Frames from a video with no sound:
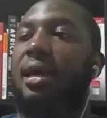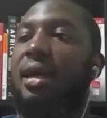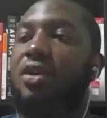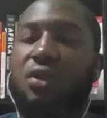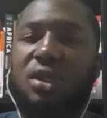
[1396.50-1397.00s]

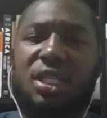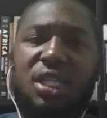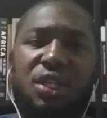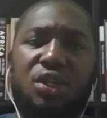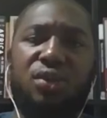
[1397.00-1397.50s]
and
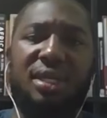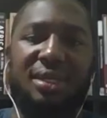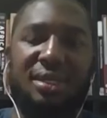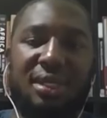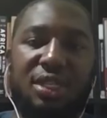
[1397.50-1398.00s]
continue to
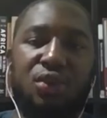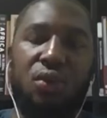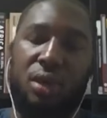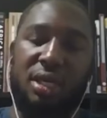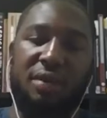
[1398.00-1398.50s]
insist
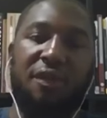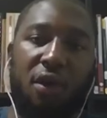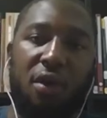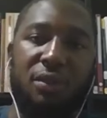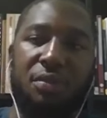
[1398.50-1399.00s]
on
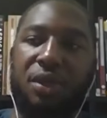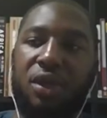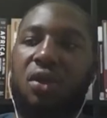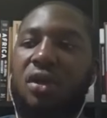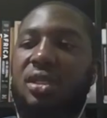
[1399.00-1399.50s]
reforms,
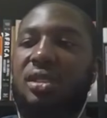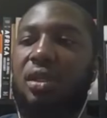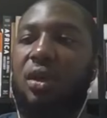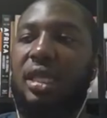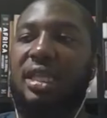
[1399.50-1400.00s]
because
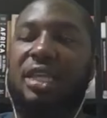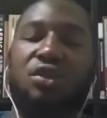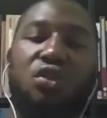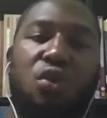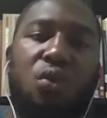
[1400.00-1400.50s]

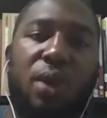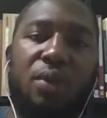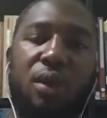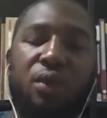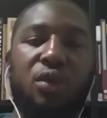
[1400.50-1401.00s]
there's no way
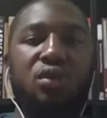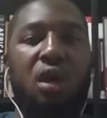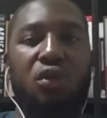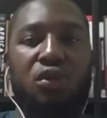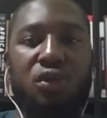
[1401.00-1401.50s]
we are going to
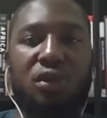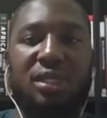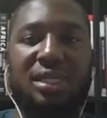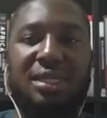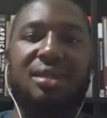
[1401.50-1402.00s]

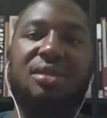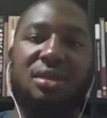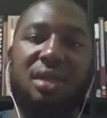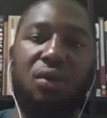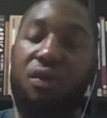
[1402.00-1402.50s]
outsource this
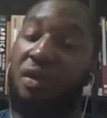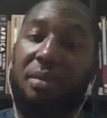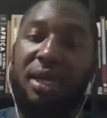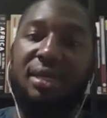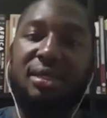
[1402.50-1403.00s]
struggle for a
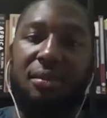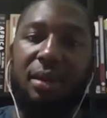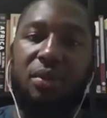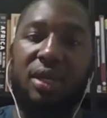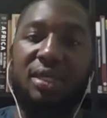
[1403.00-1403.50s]
better
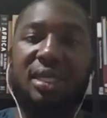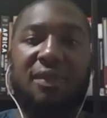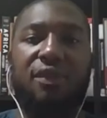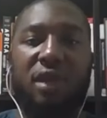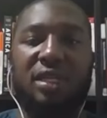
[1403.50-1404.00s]
Zimbabwe. It's
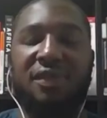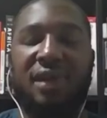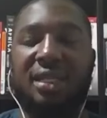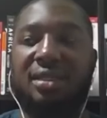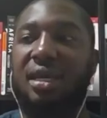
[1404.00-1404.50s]
everyone's
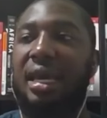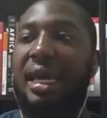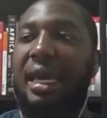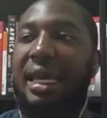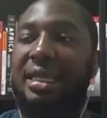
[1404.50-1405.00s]
fight.
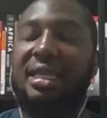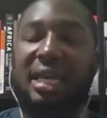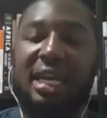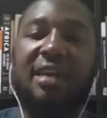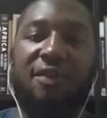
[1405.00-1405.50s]
And I
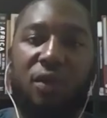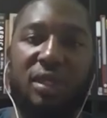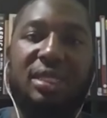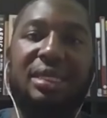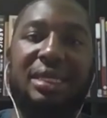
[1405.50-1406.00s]
think everyone
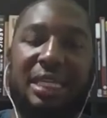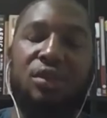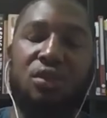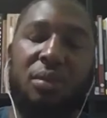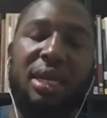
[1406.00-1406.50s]
needs
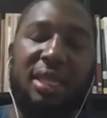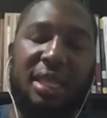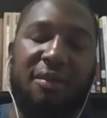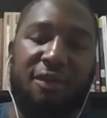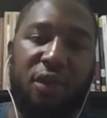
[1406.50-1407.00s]
to make
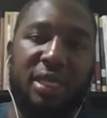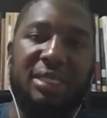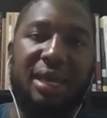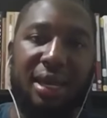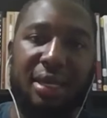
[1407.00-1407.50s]
their voice
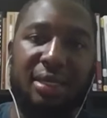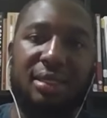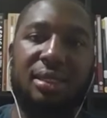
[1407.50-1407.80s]
heard